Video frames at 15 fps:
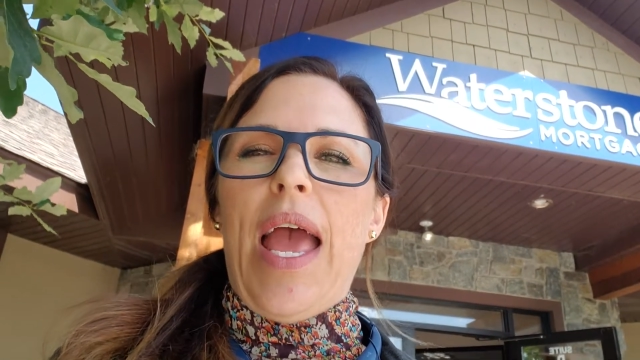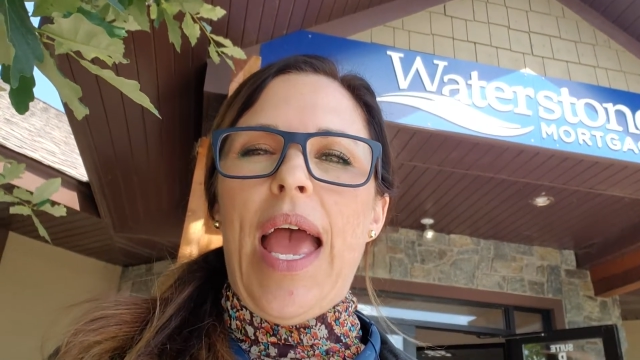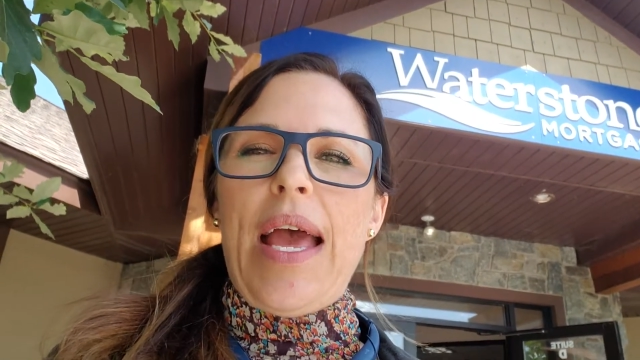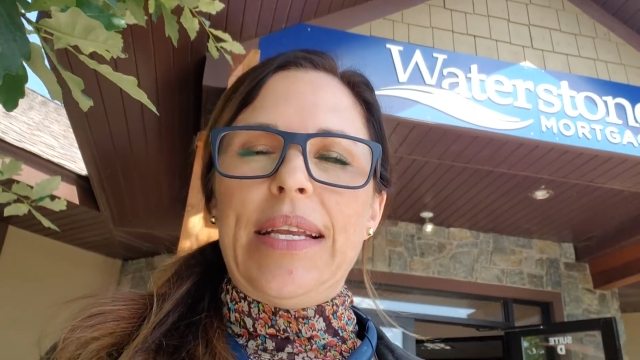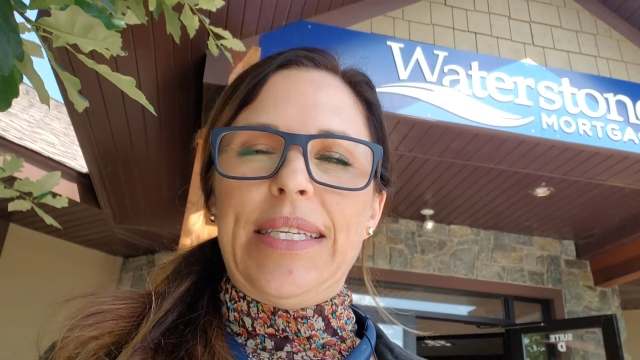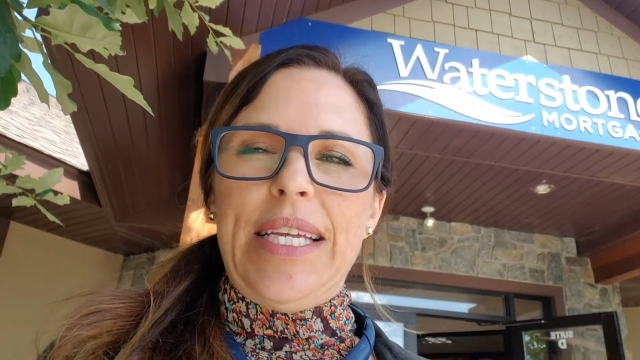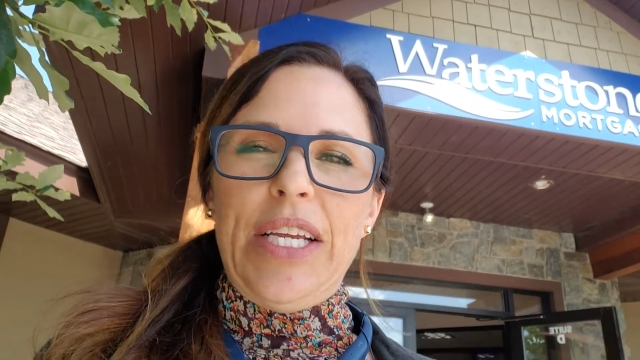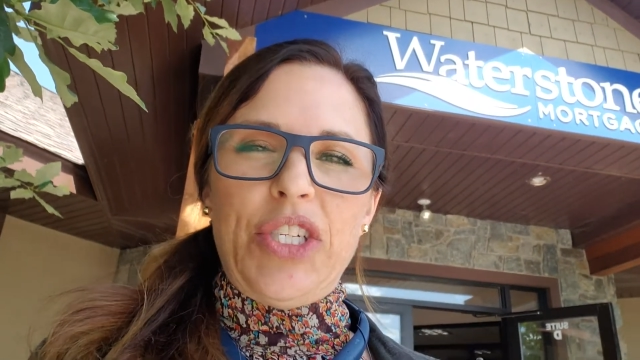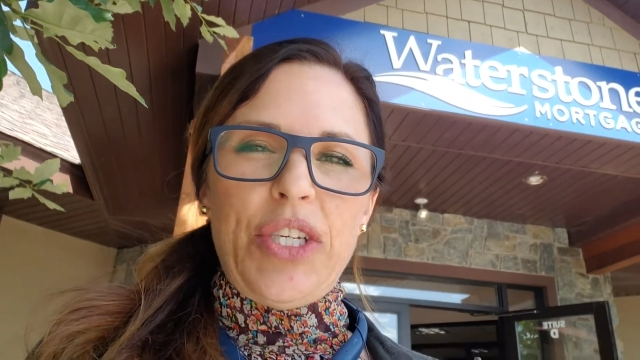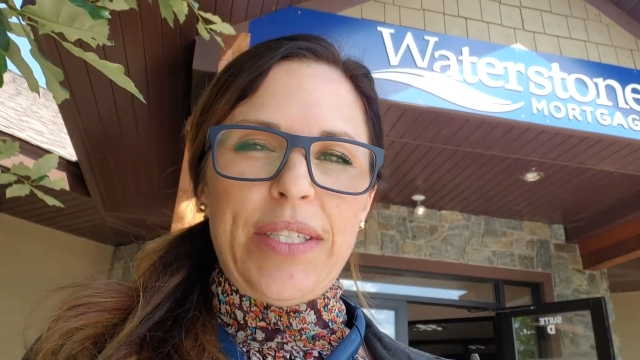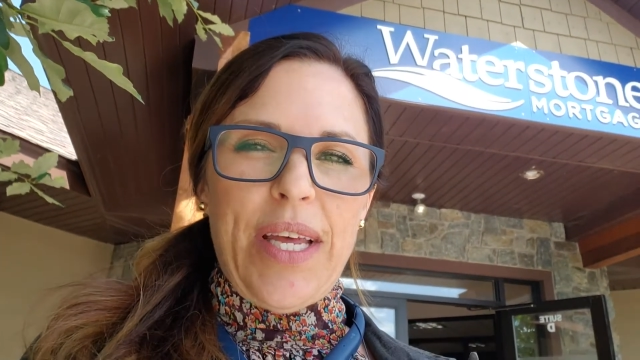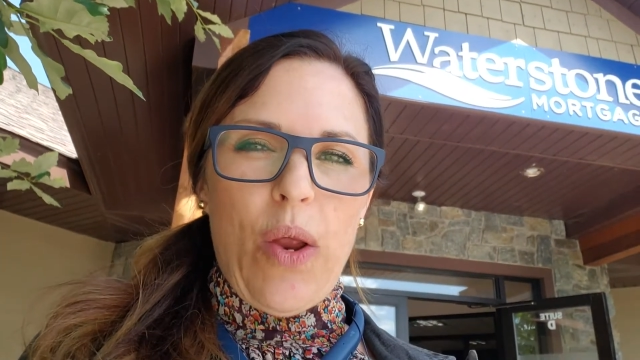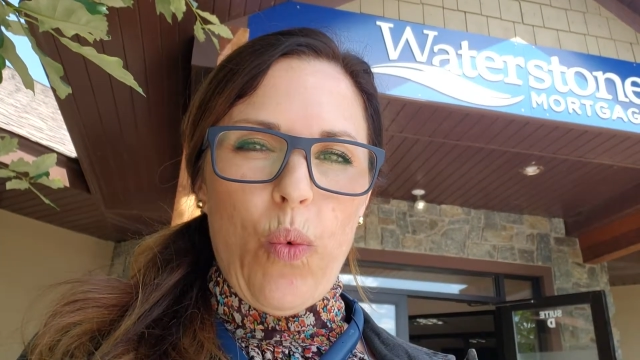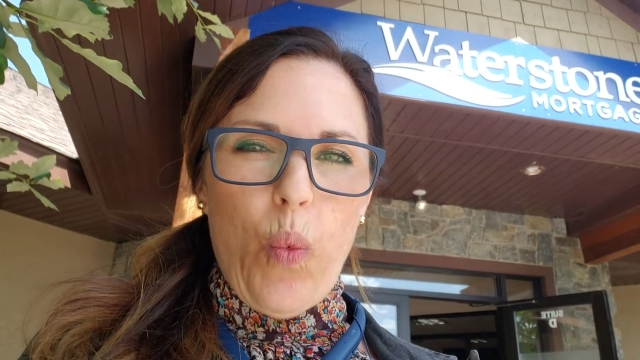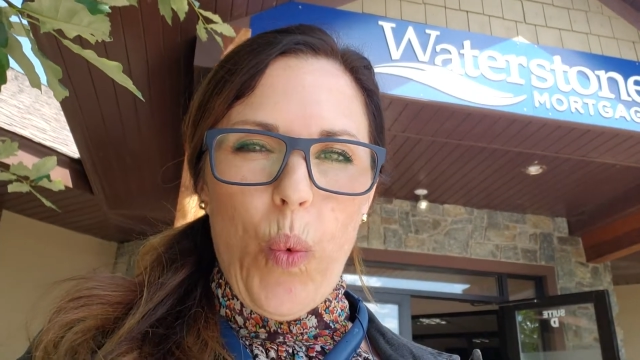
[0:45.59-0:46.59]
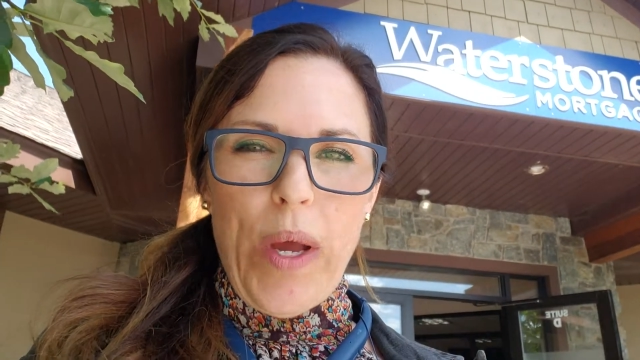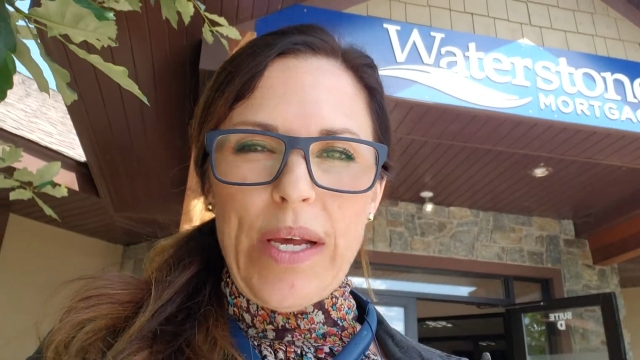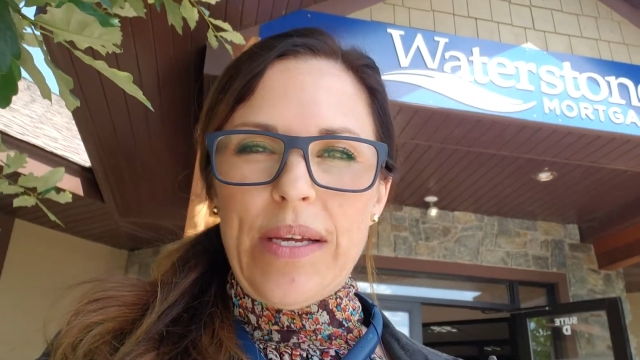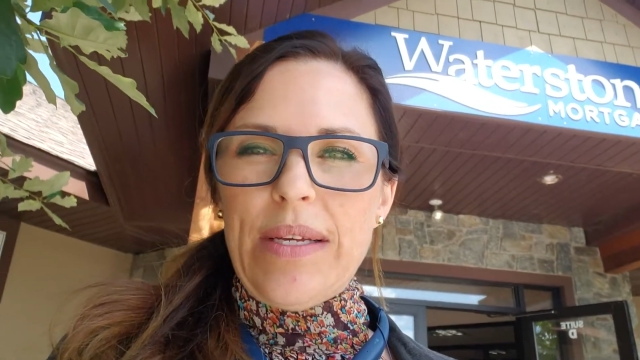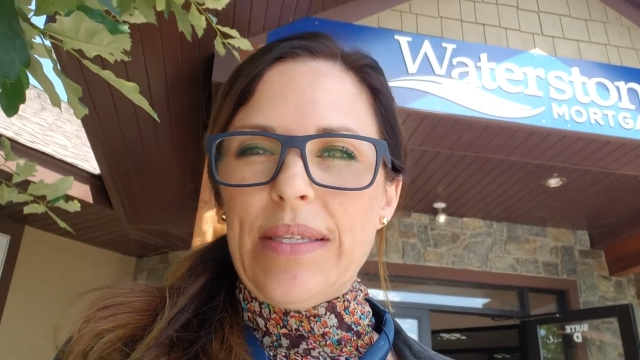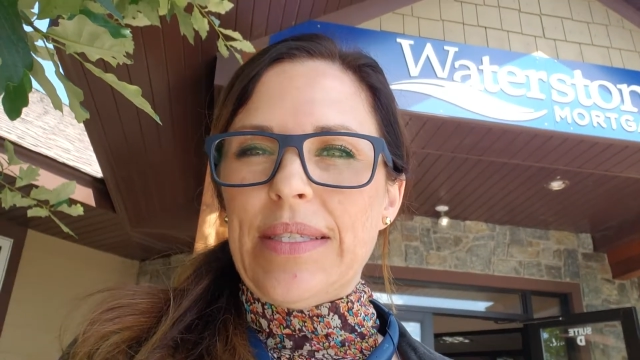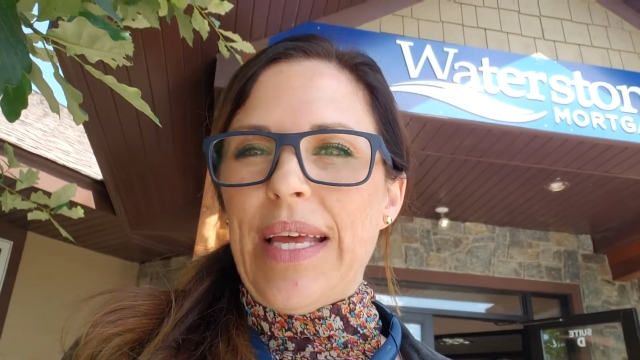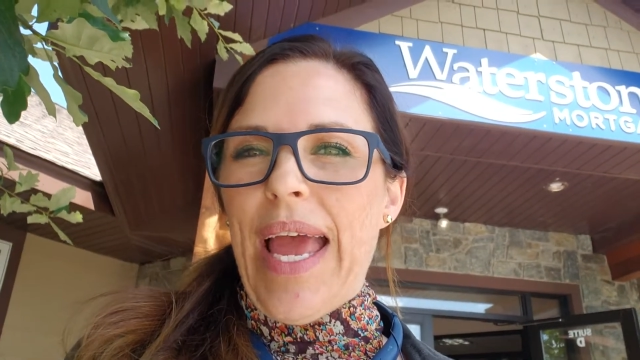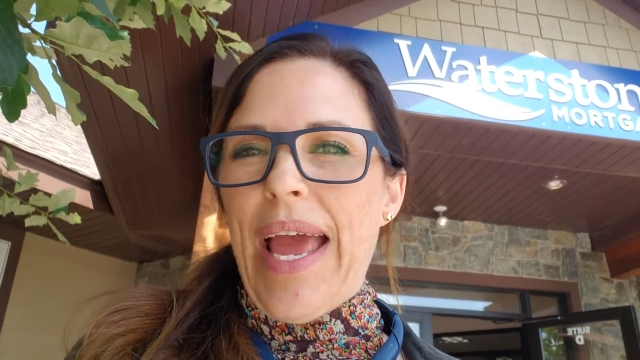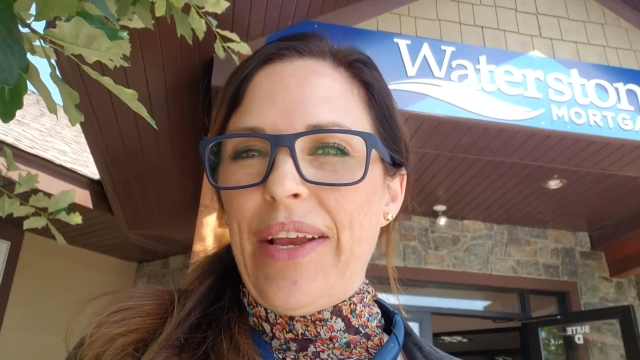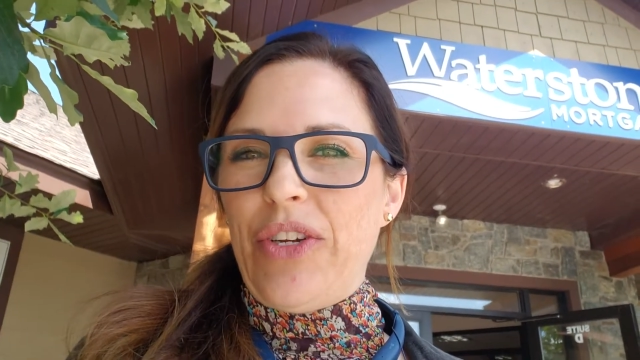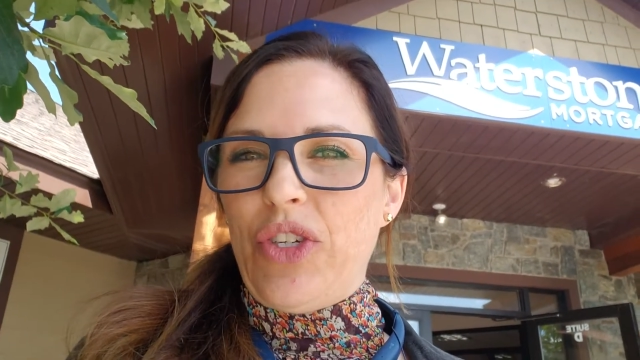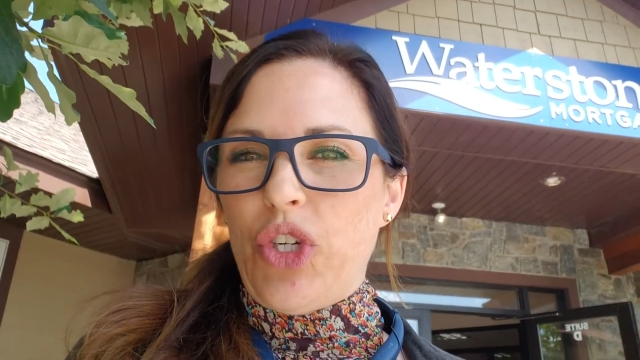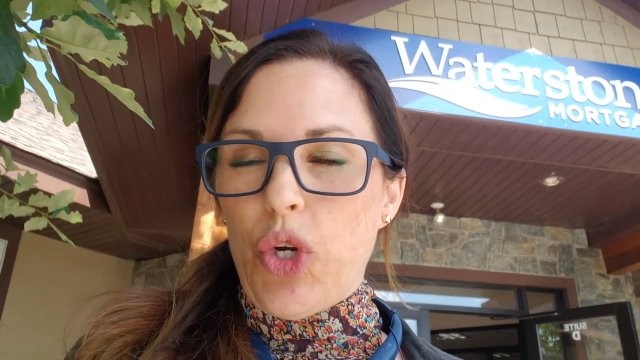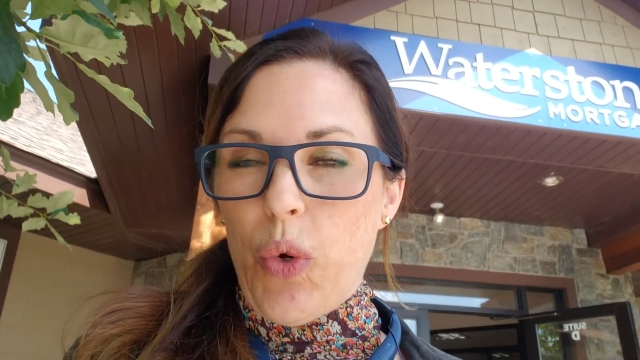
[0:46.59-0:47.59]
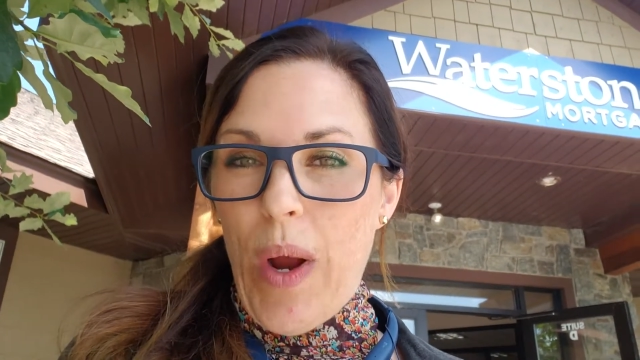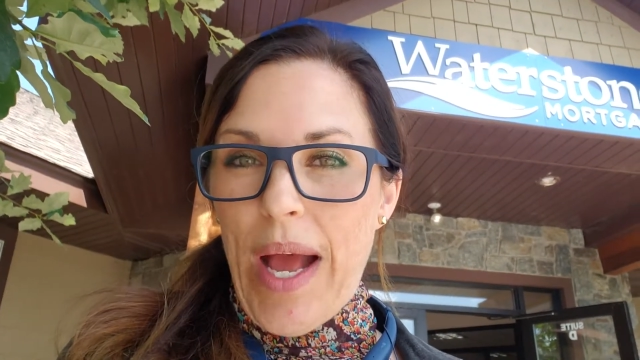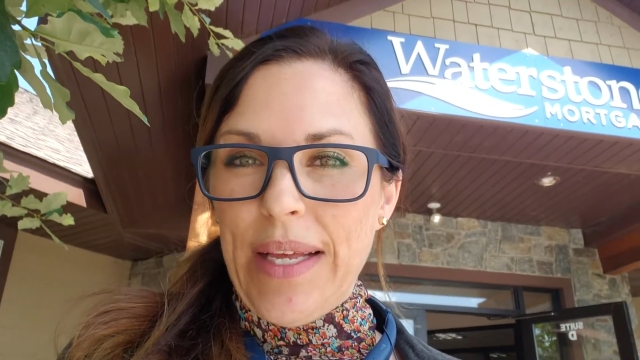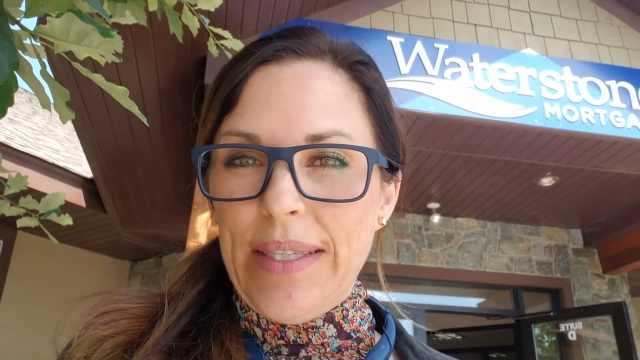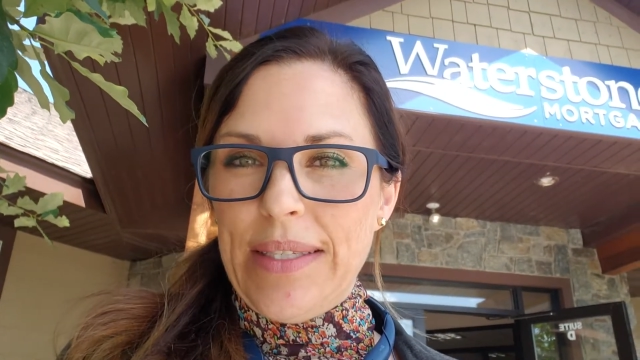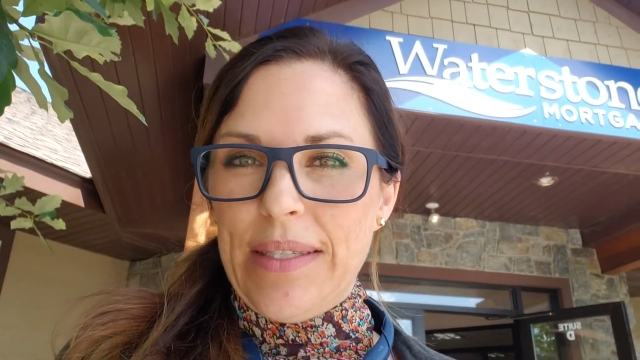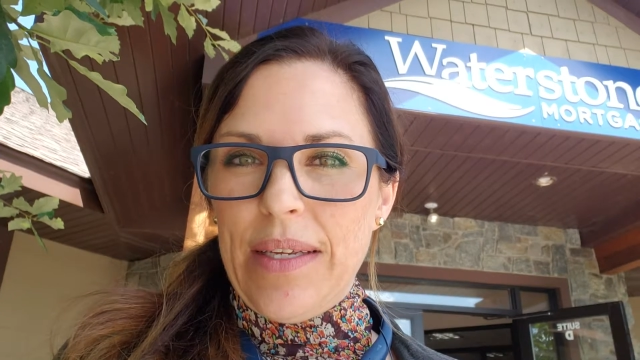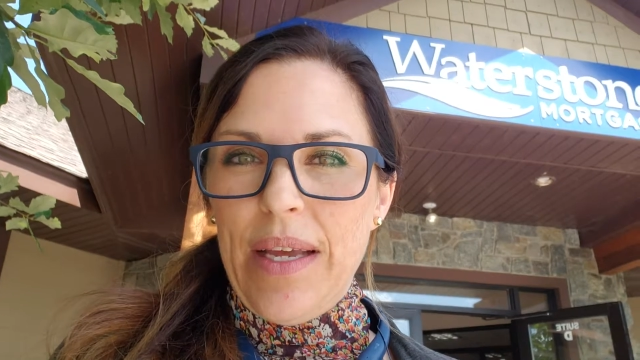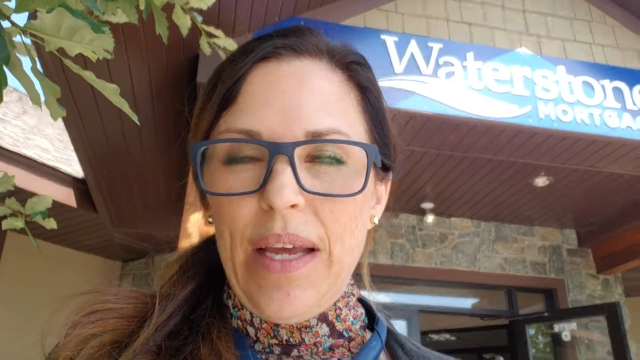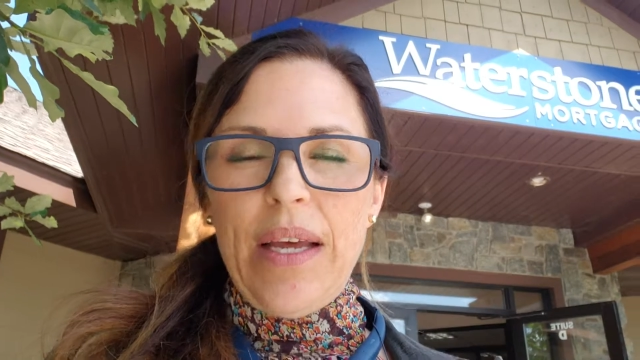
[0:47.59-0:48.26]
and teaches on wills and trusts.